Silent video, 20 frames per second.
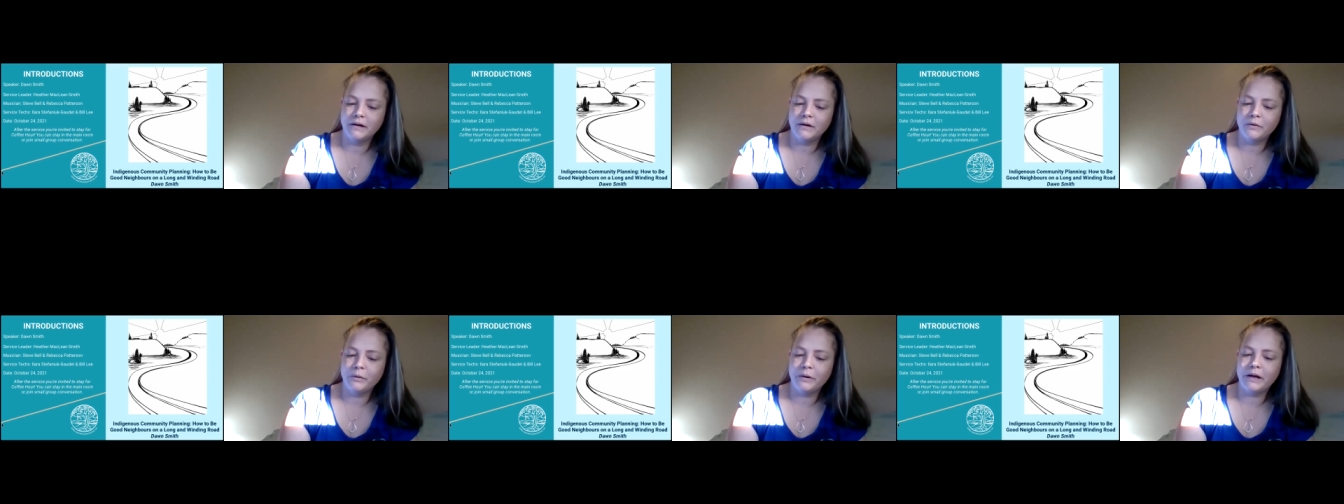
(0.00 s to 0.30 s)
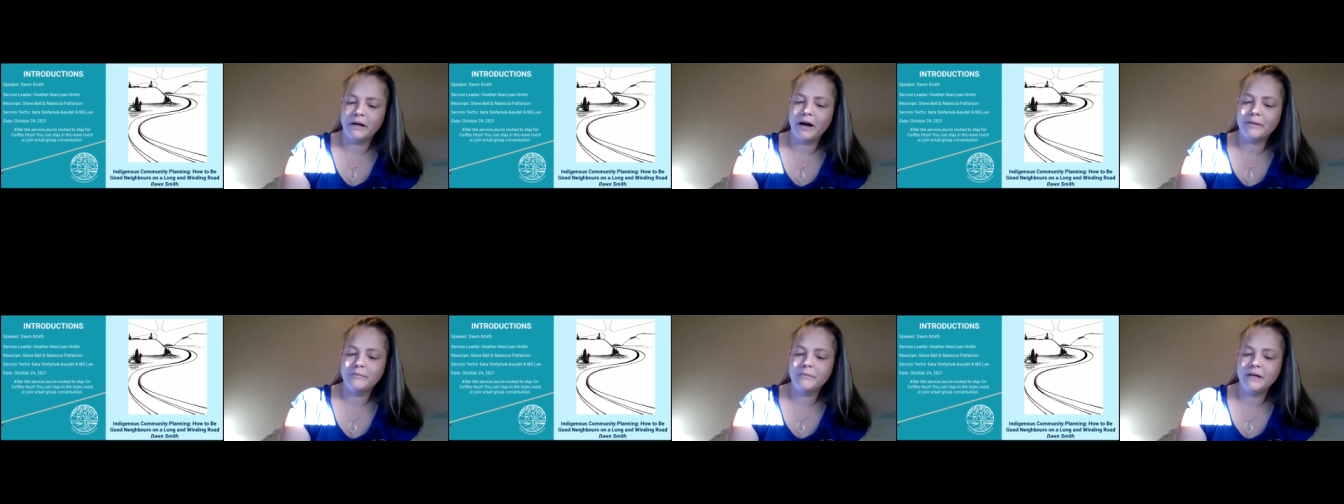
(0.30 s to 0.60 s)
We
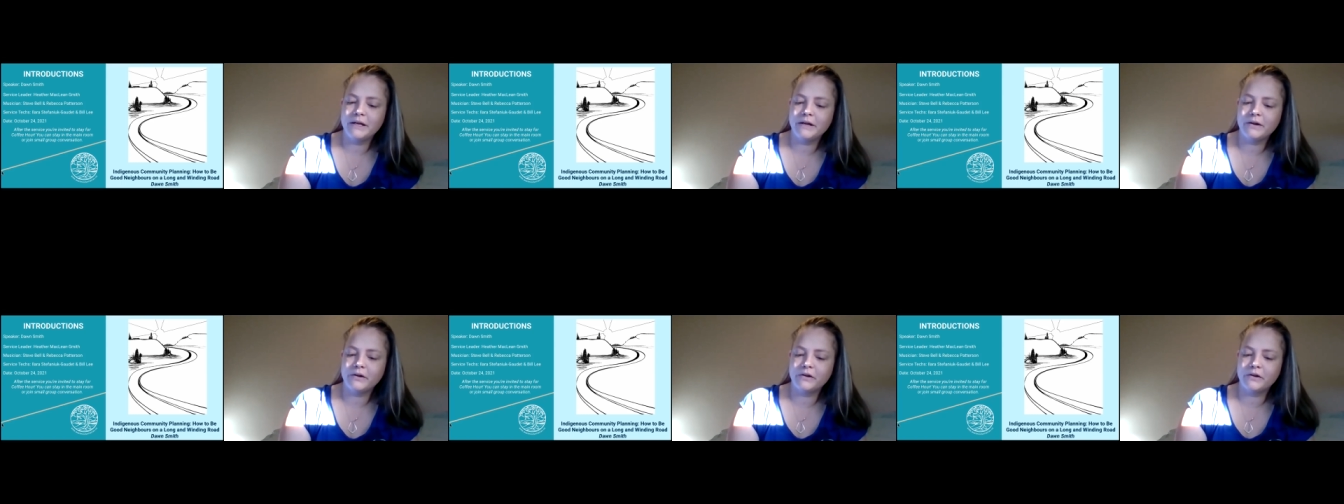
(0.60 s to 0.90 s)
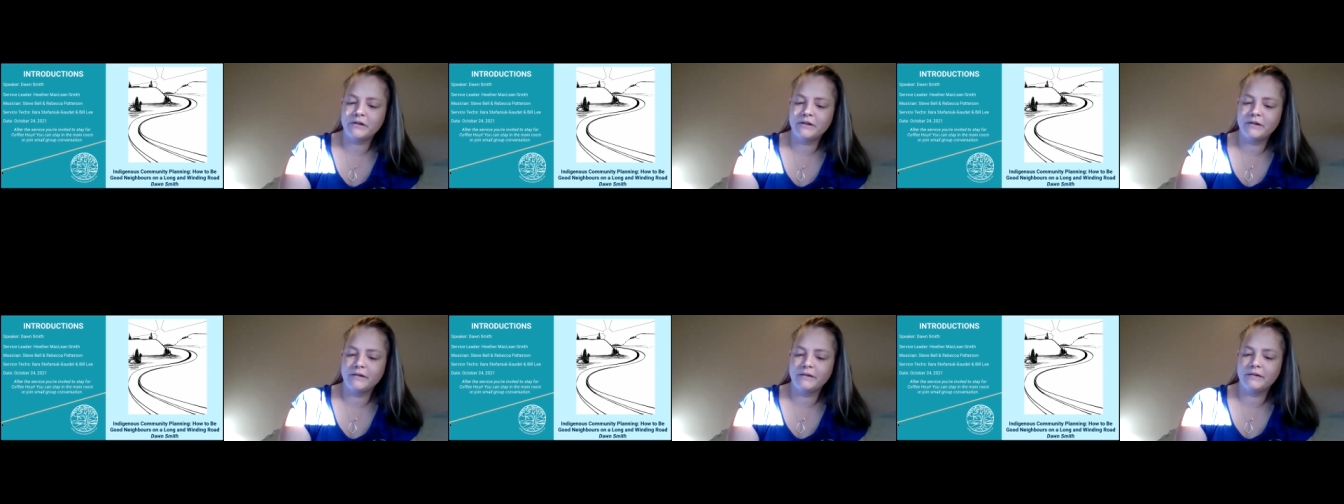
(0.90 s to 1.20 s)
come here
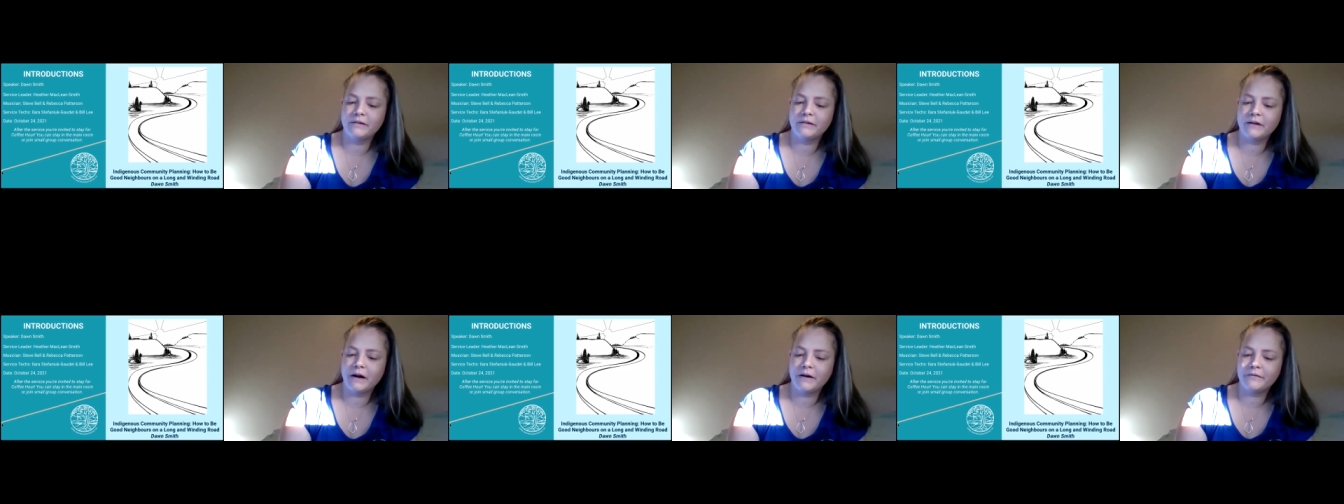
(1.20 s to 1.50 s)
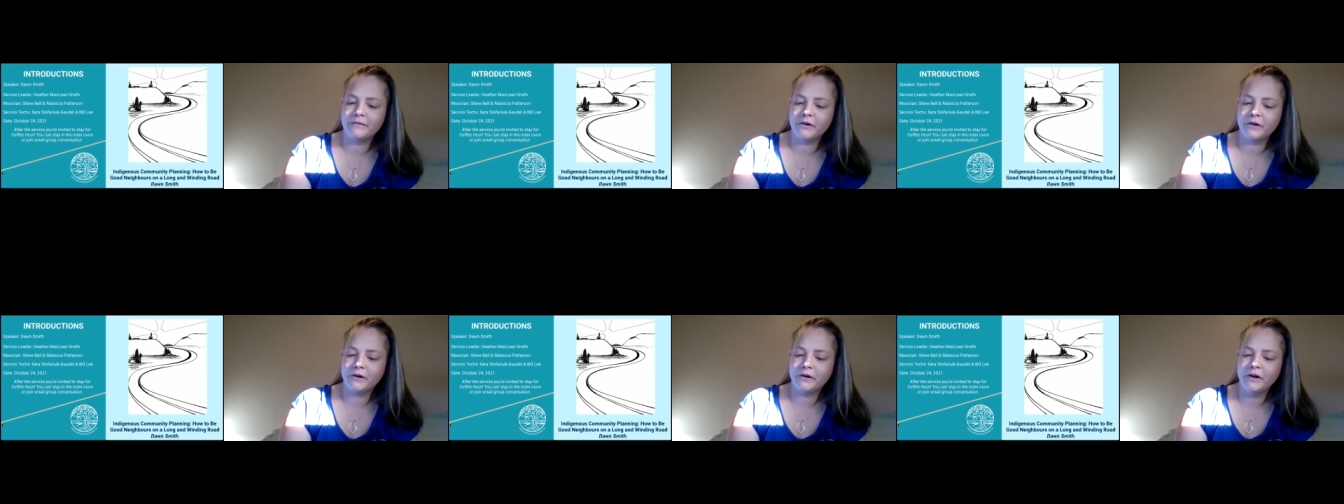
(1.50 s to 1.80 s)
to
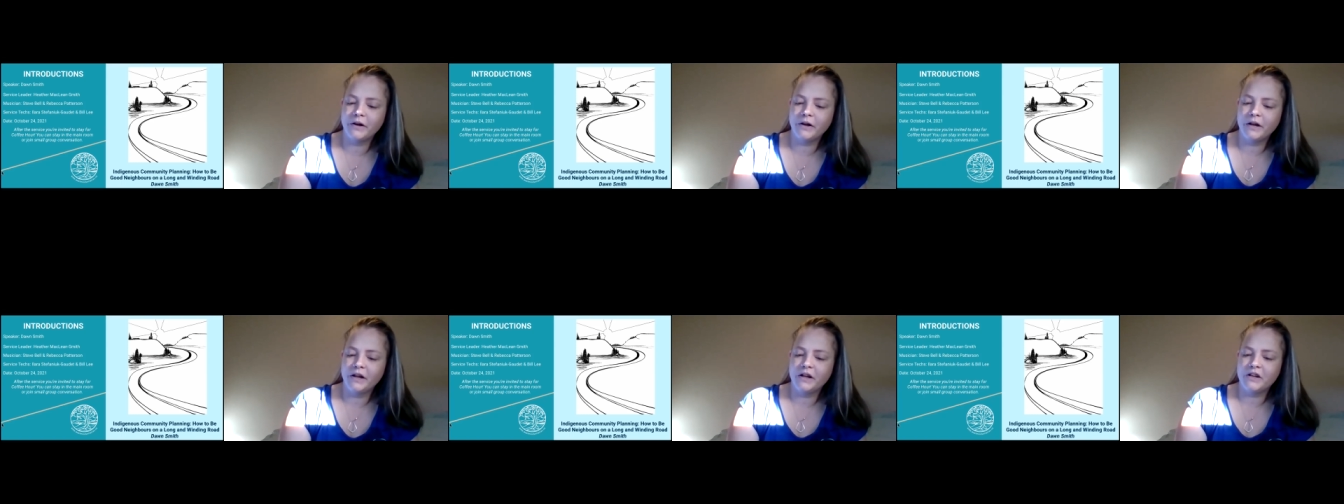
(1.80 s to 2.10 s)
discover